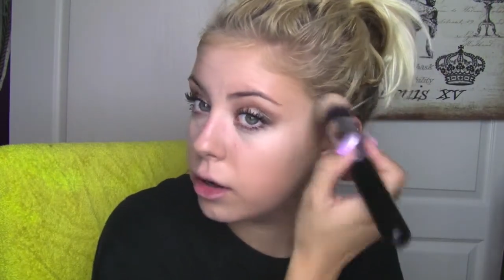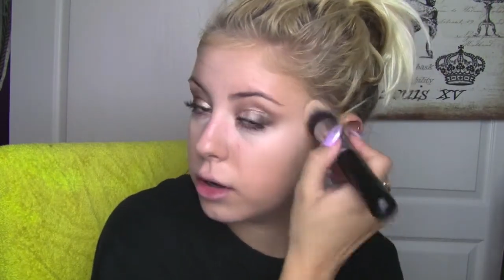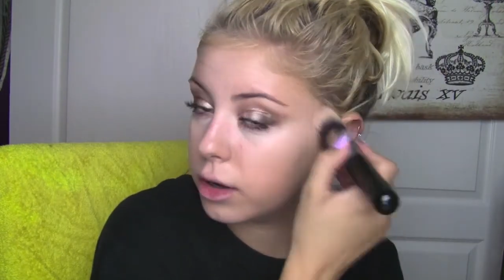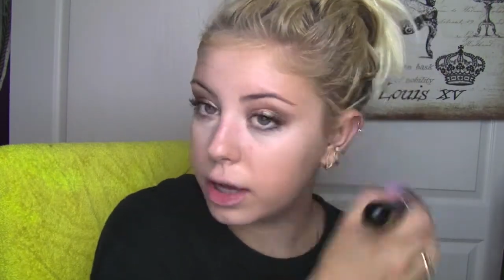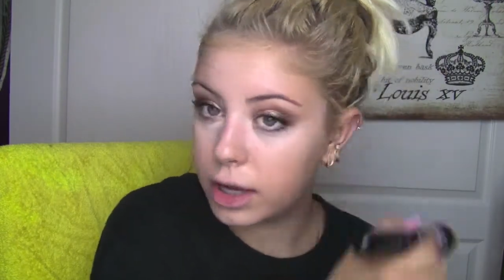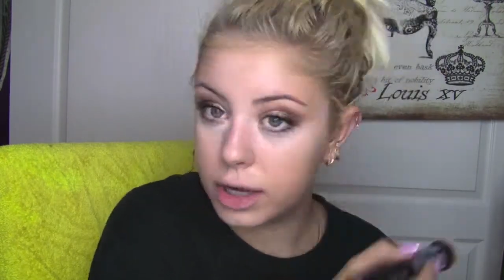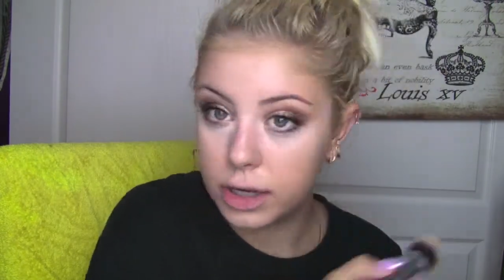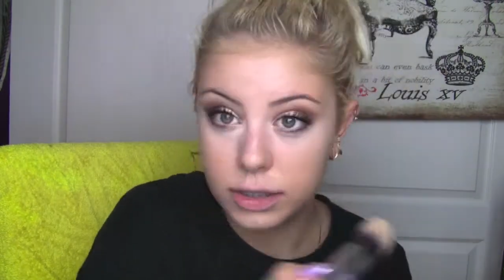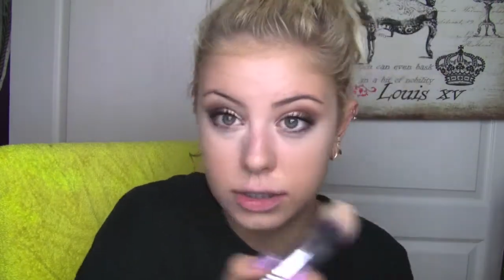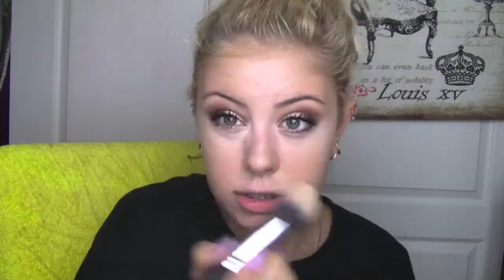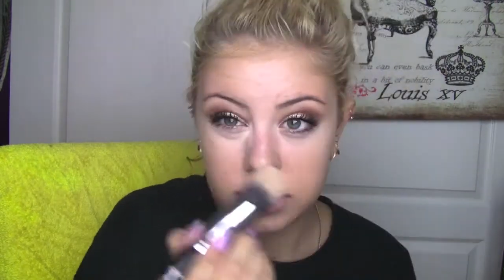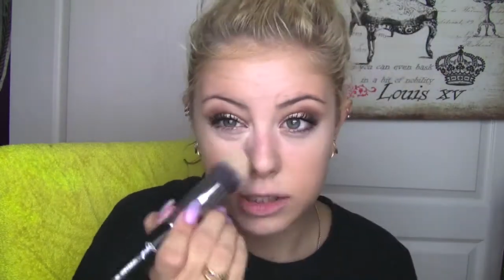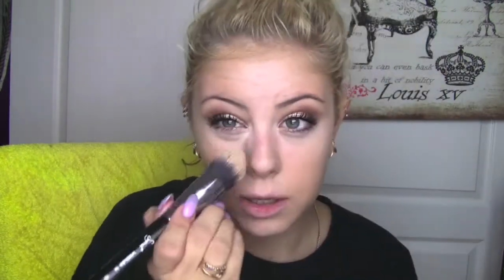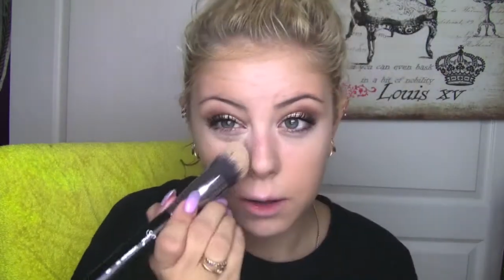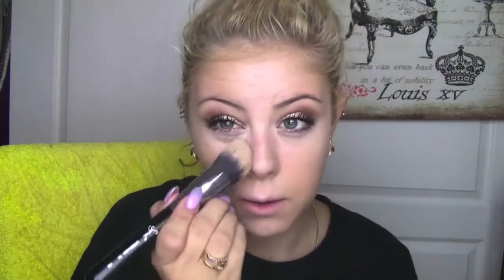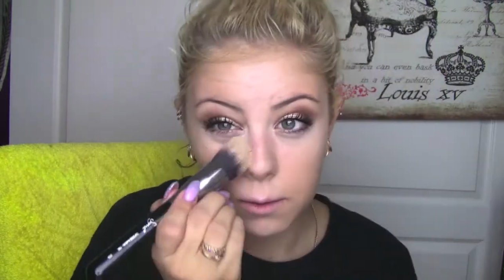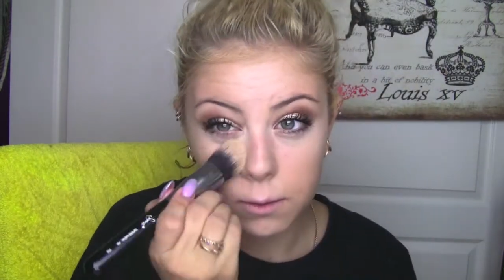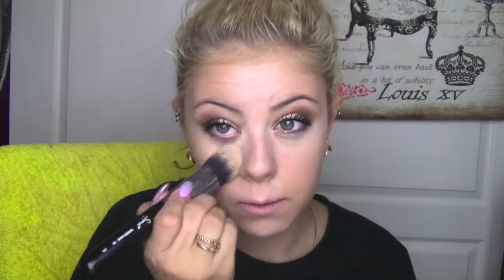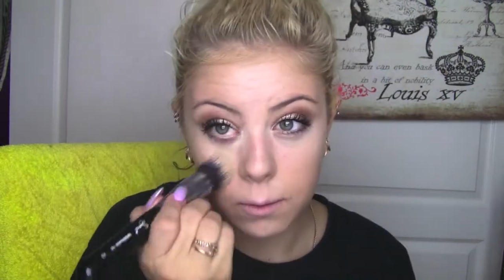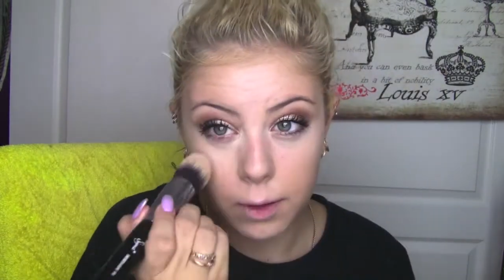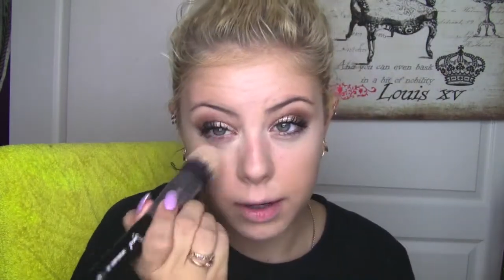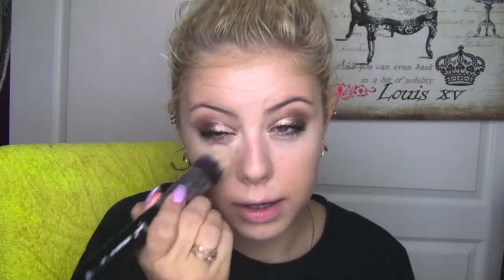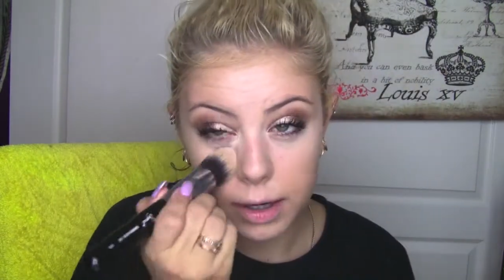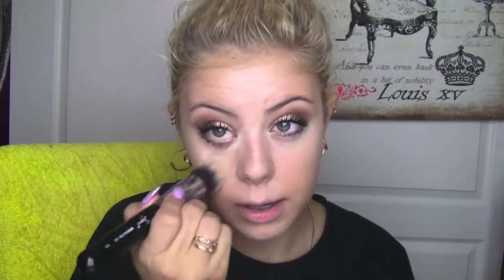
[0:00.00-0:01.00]
Okay,
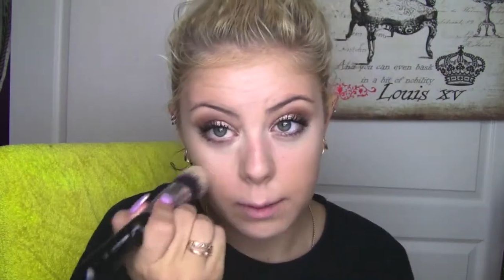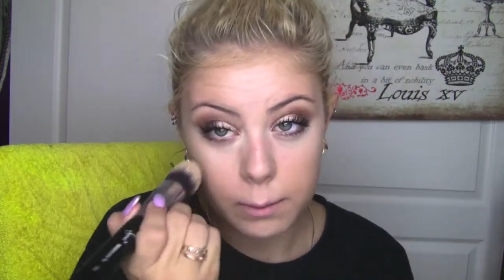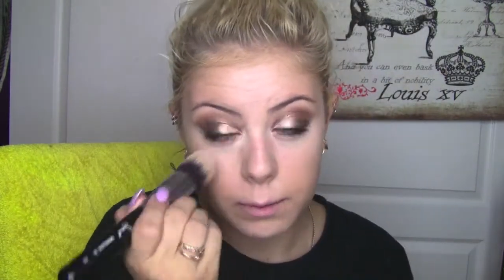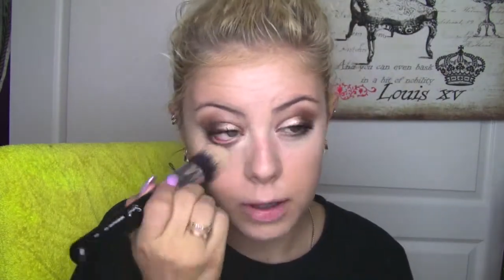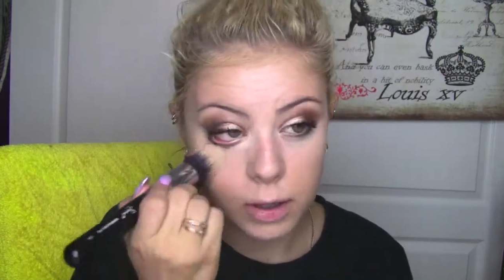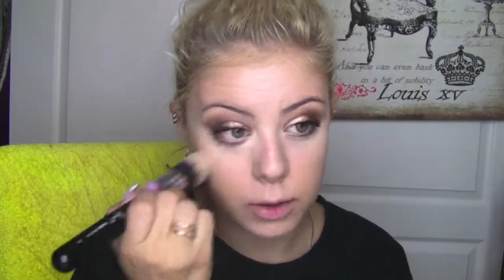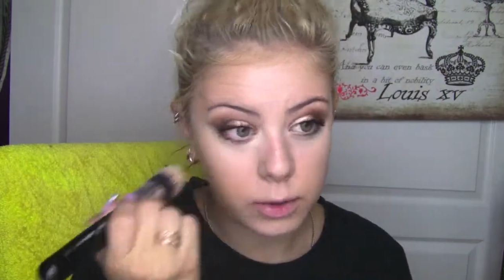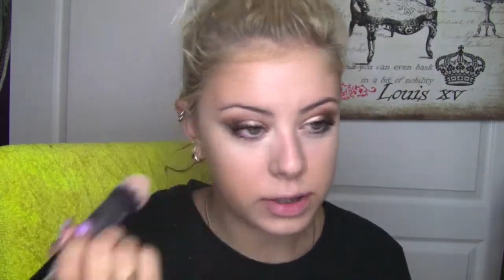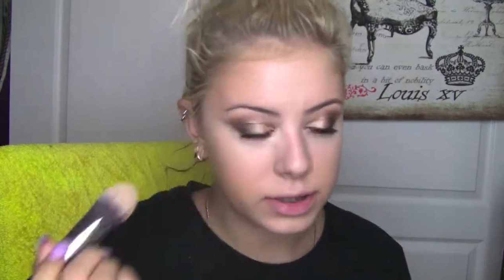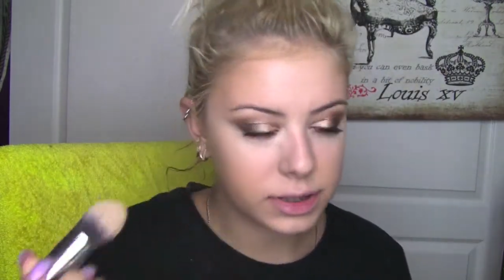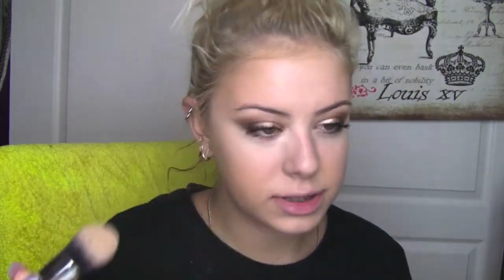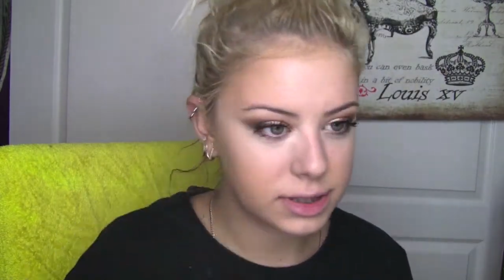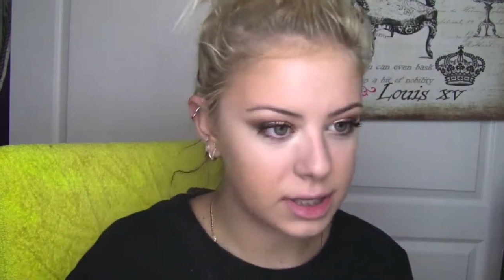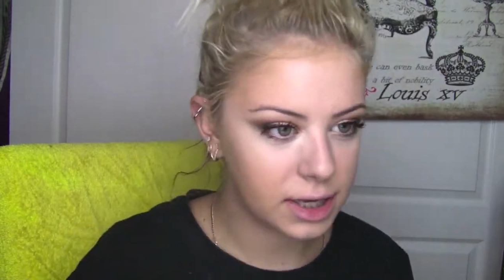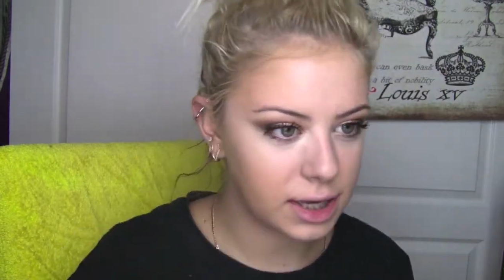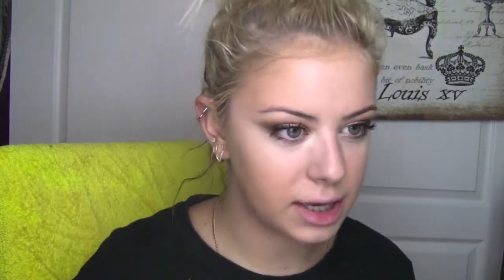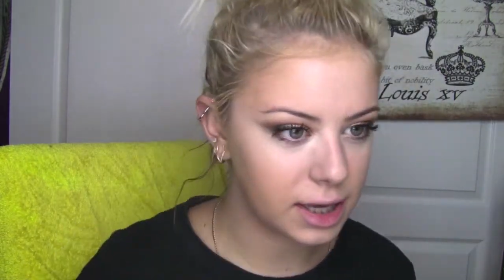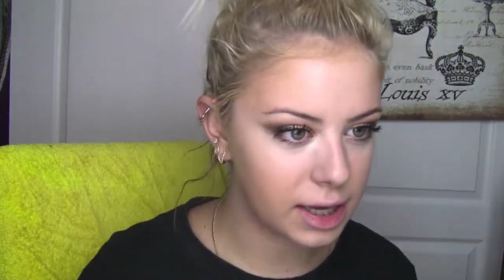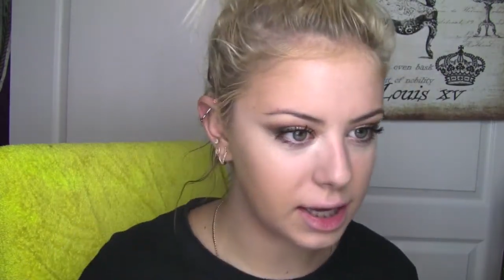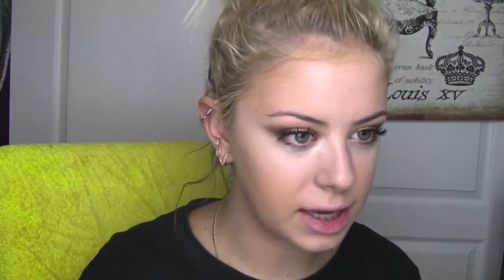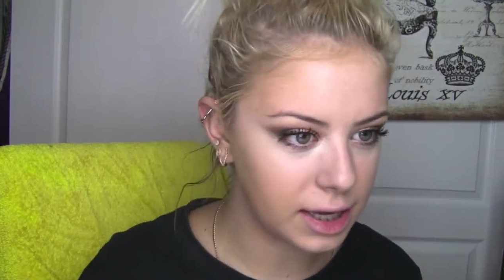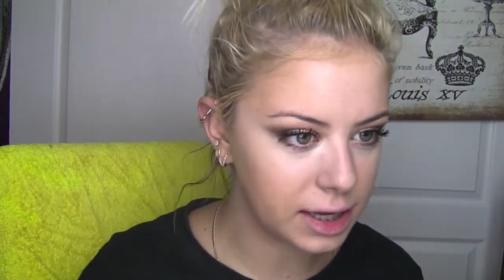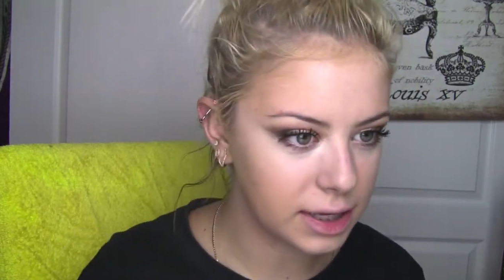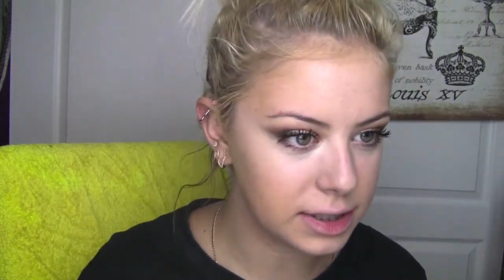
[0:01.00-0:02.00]
so what I'm noticing